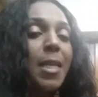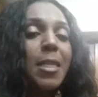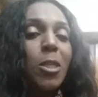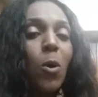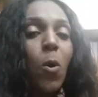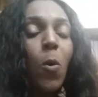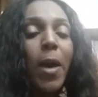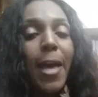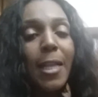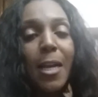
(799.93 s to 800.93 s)
So
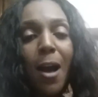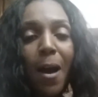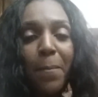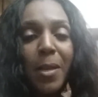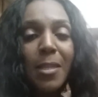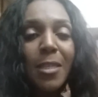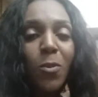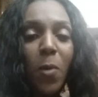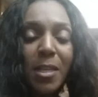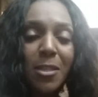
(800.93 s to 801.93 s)
any comments,
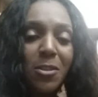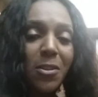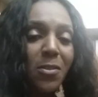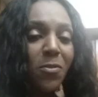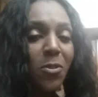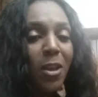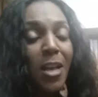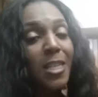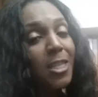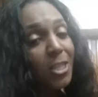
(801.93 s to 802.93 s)
questions,
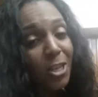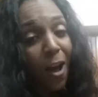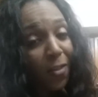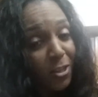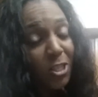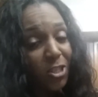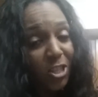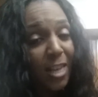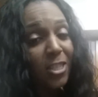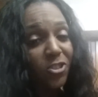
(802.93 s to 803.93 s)
other
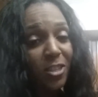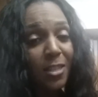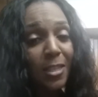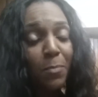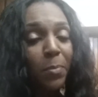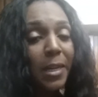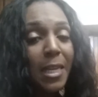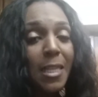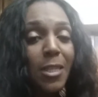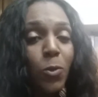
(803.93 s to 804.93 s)
suggestions,
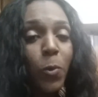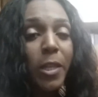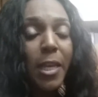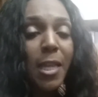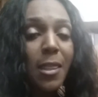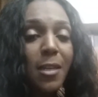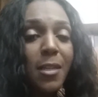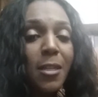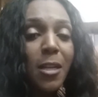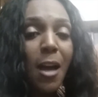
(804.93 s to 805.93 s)
please do it in
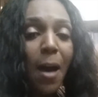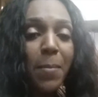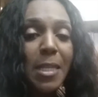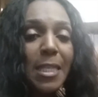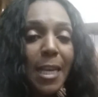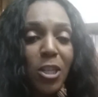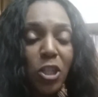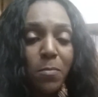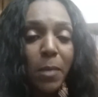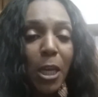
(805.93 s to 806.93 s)
the comment
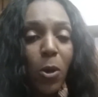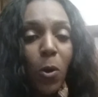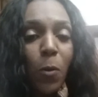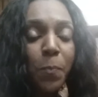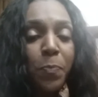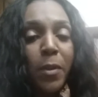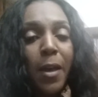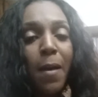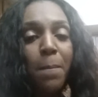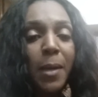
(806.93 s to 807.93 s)
section below.
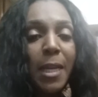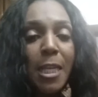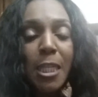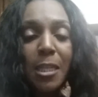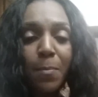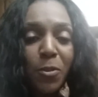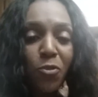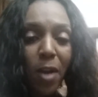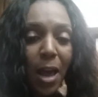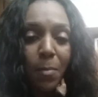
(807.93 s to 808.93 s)
Please
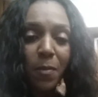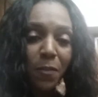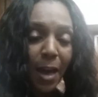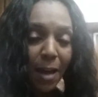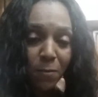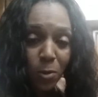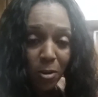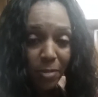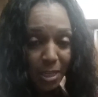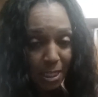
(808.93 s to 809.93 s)
subscribe if you haven't
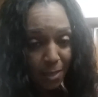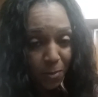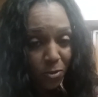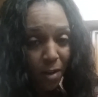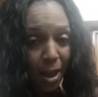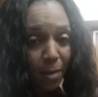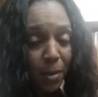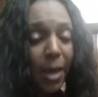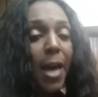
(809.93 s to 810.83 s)
already subscribed.